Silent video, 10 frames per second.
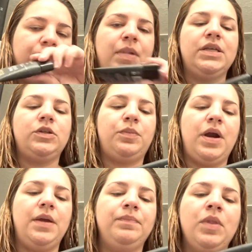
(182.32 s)
Master
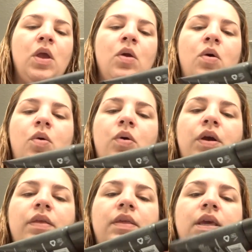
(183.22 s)
Prime
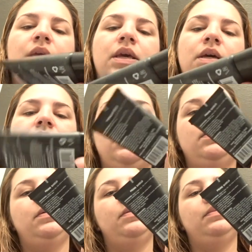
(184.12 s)
or the
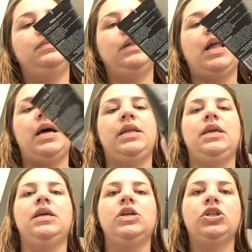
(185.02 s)

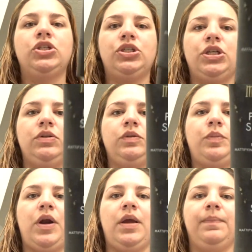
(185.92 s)
Milani Shield
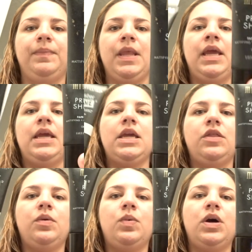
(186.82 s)
Prime.
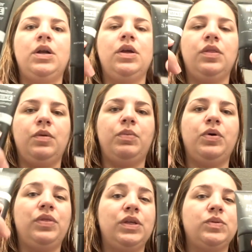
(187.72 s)
Either one, they're
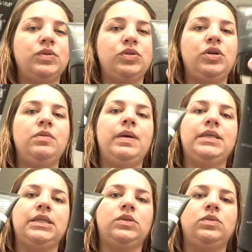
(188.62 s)
both, this one's cream
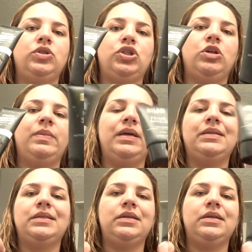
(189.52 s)
based, this one's gel based.